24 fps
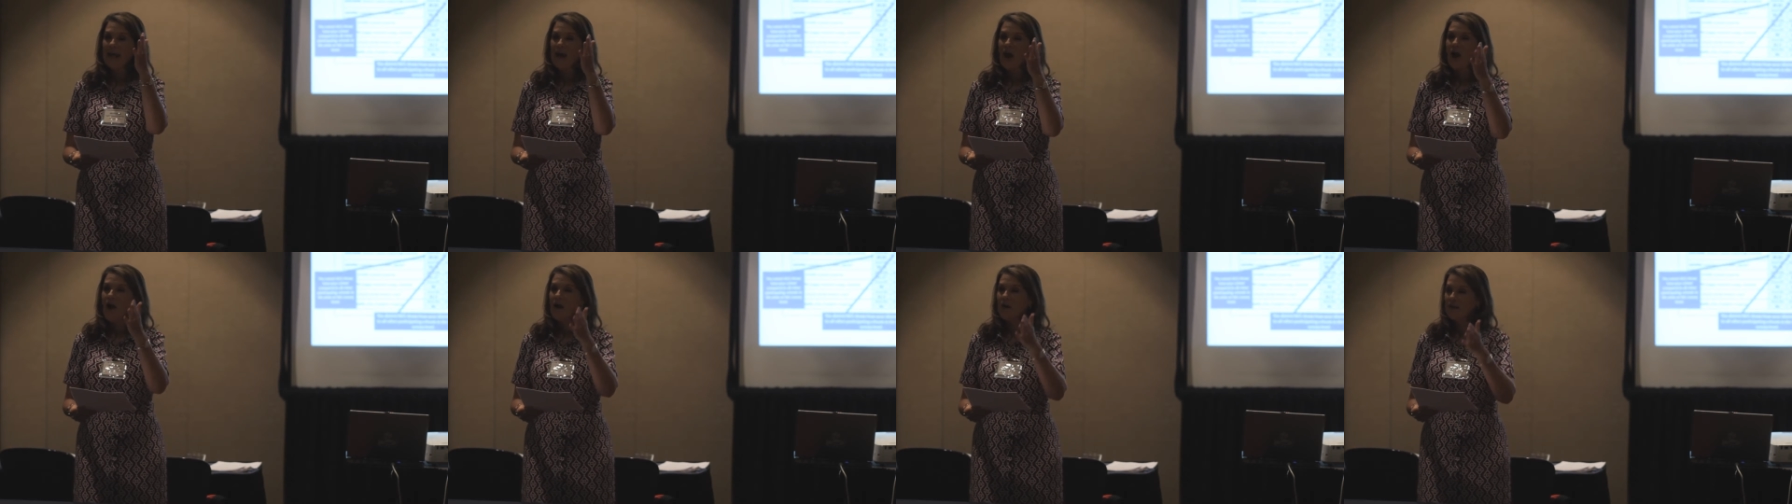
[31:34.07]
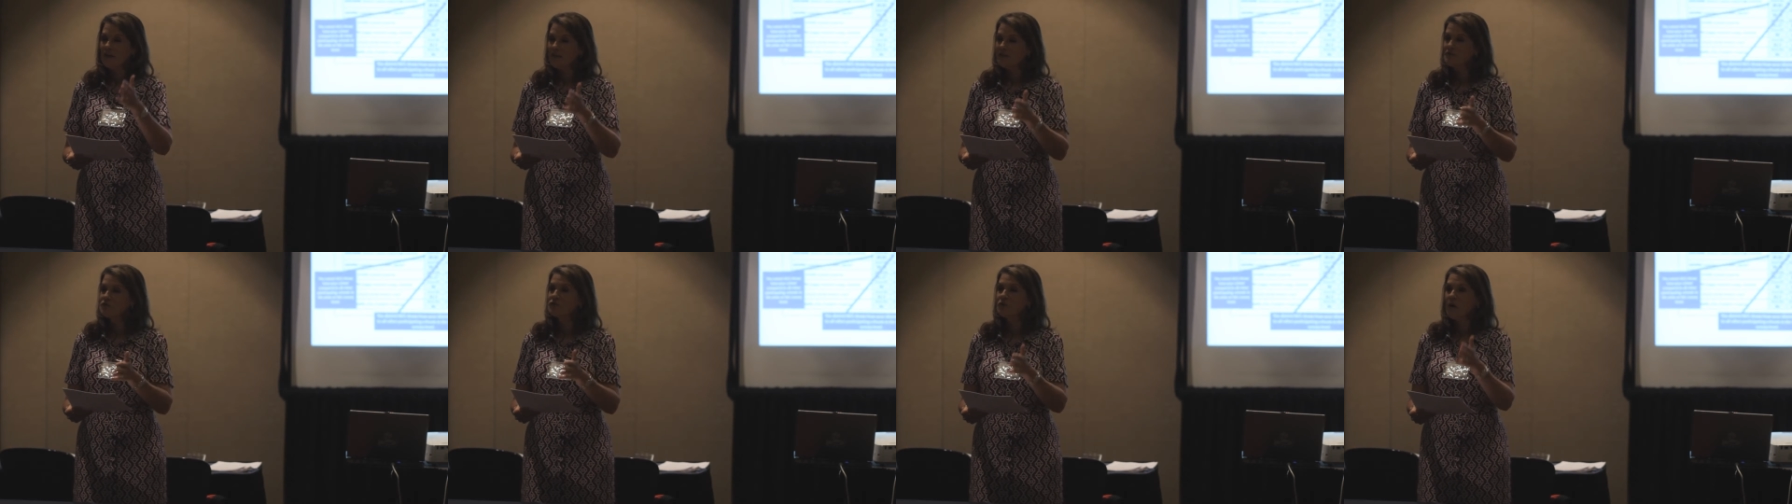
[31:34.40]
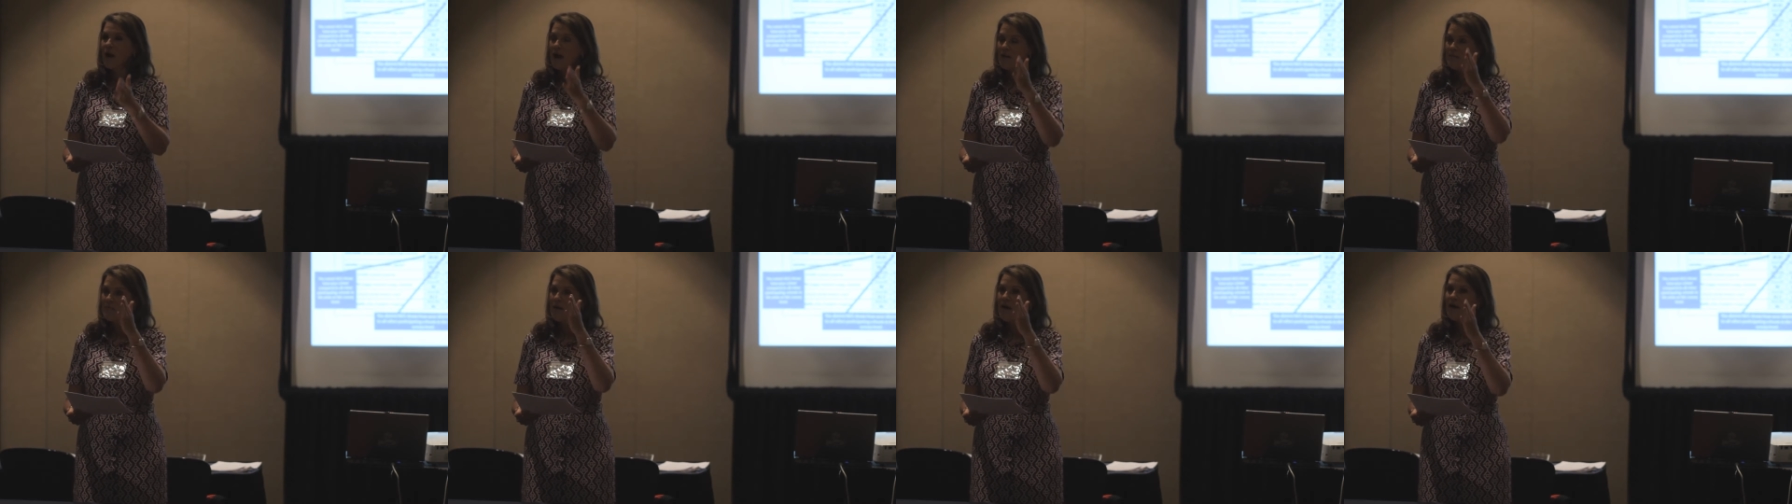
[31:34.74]
On a
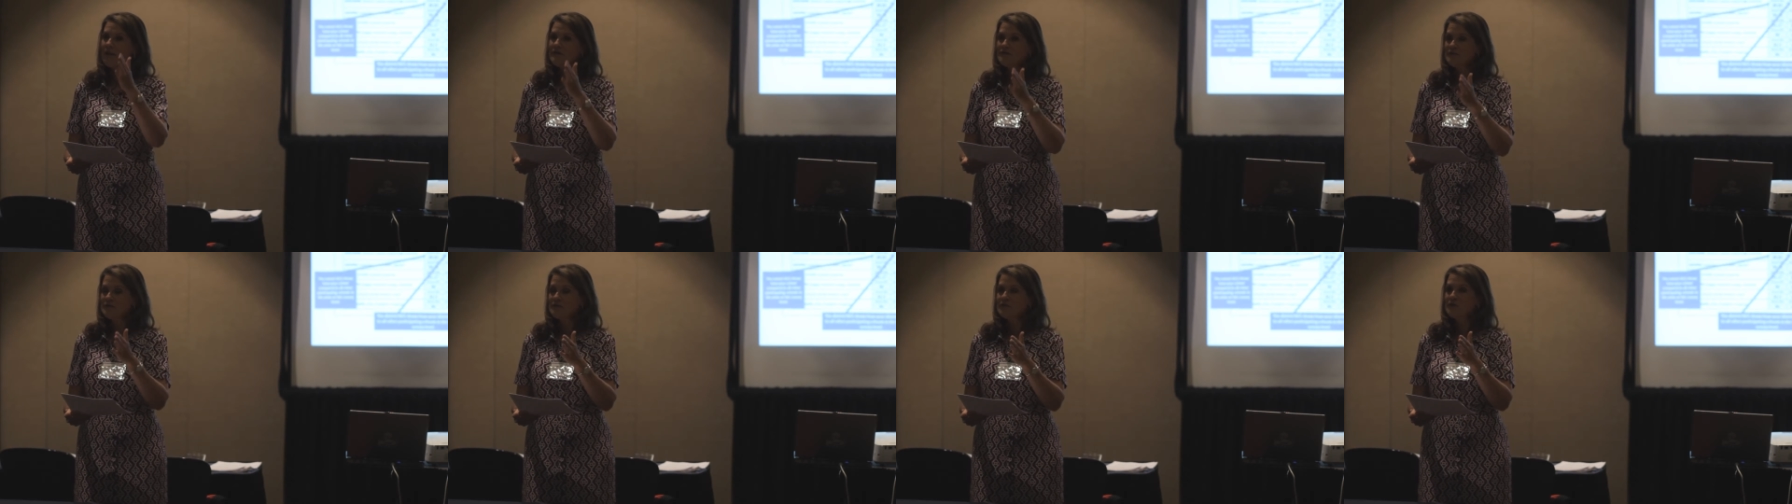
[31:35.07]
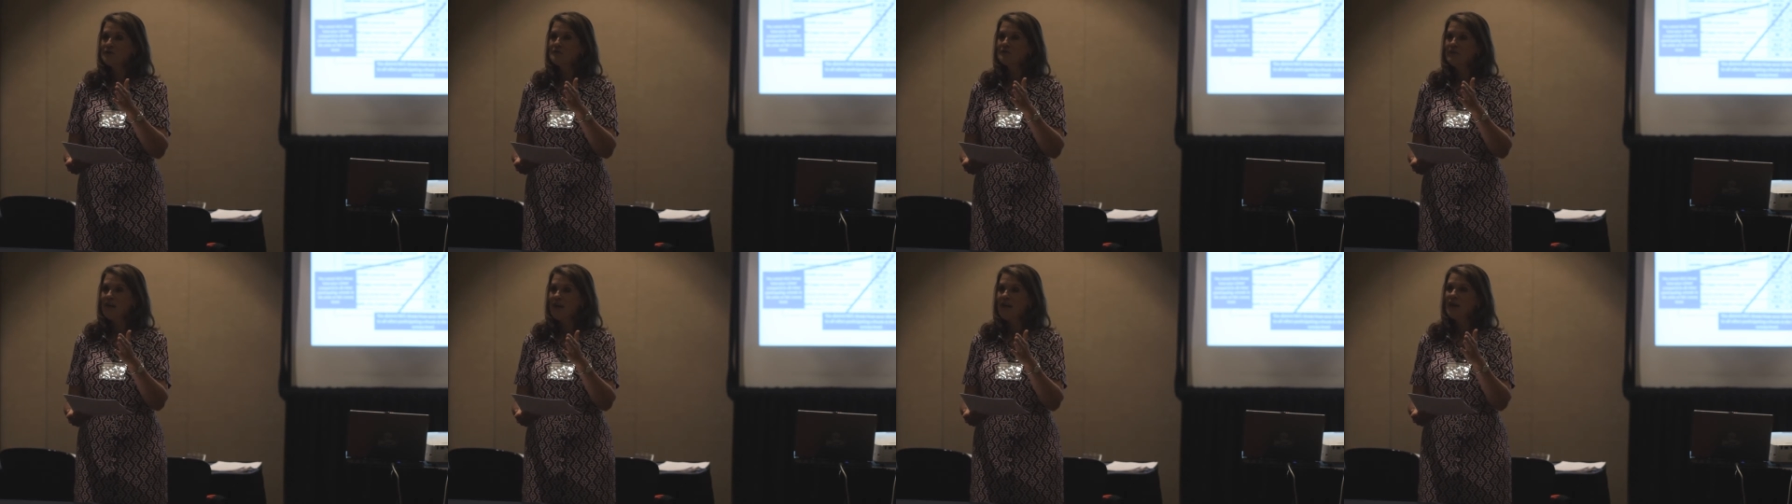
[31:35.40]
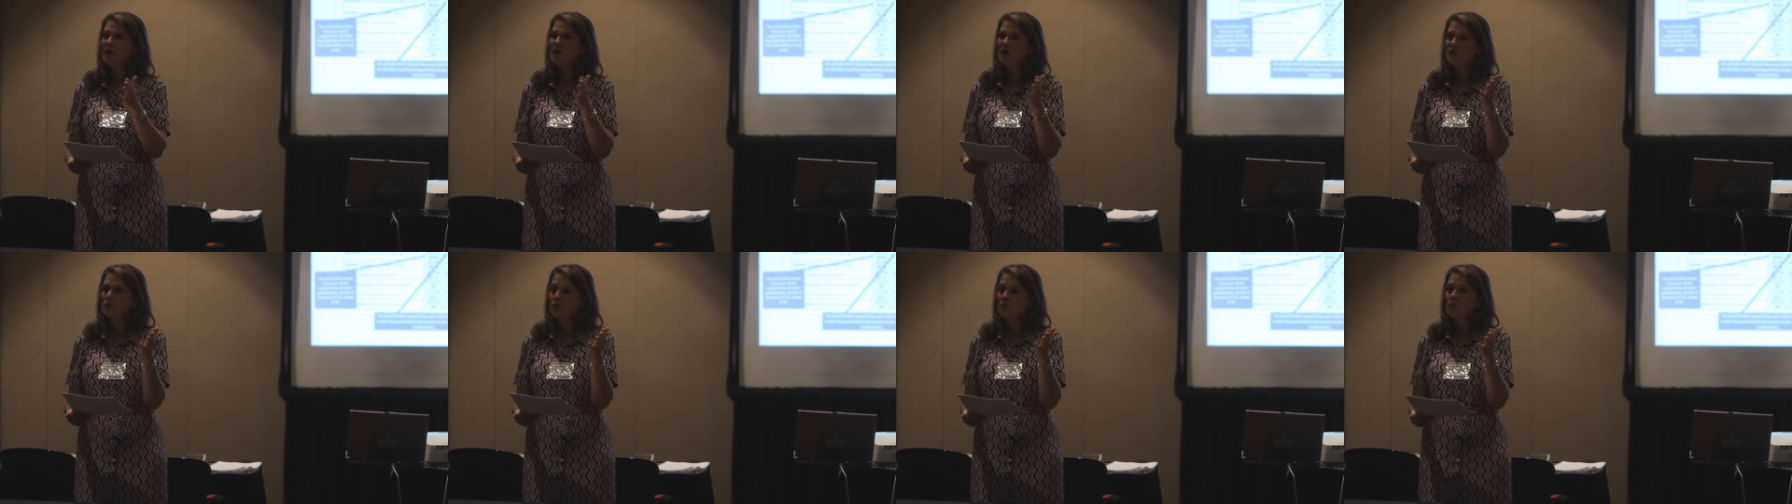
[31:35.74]
tripod
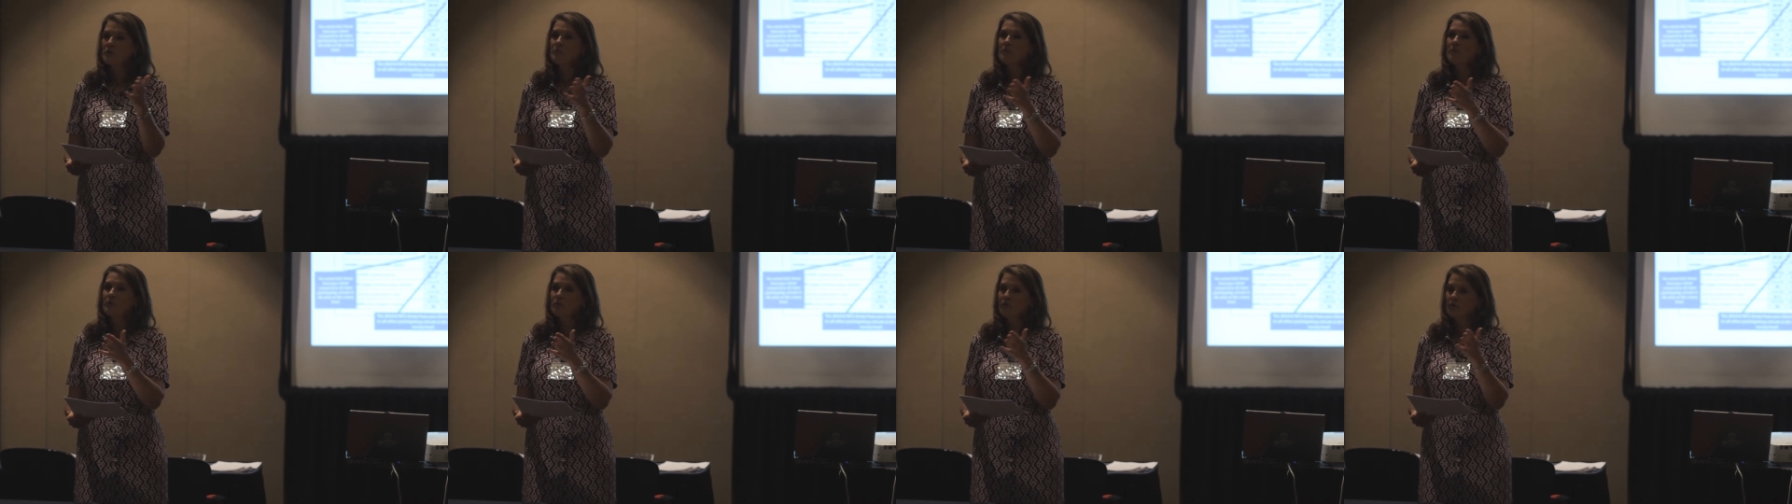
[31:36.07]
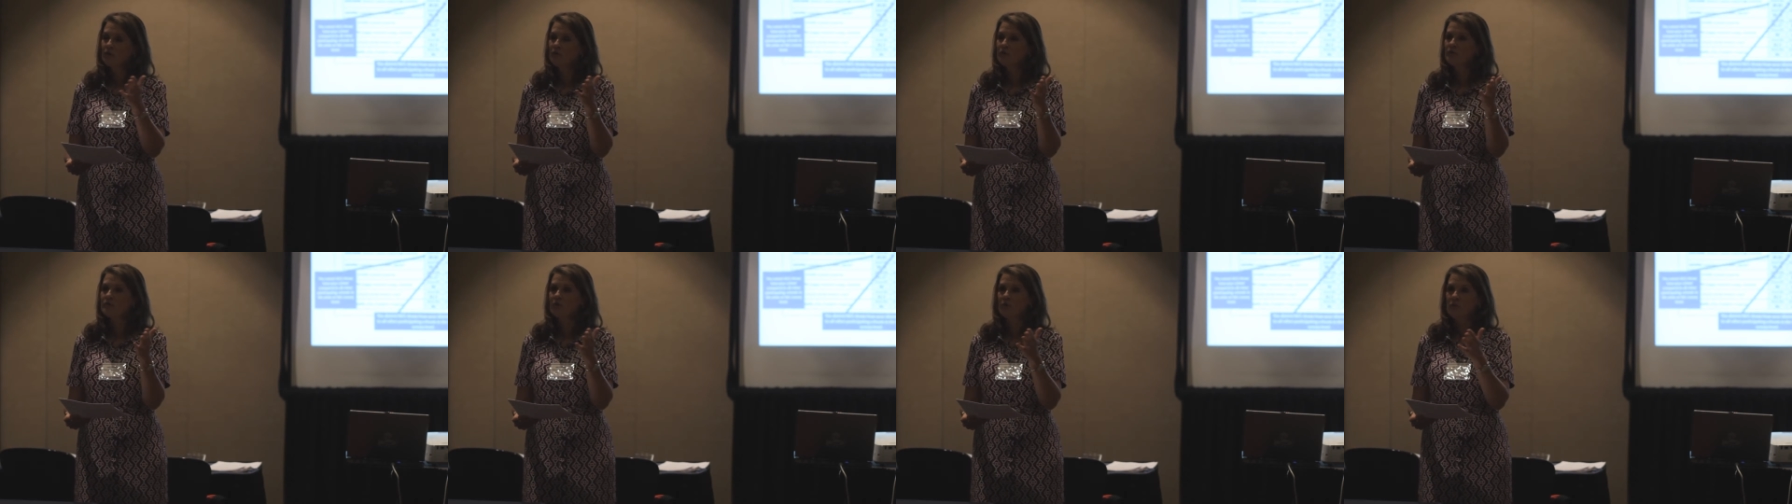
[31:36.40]
survey, a normal curve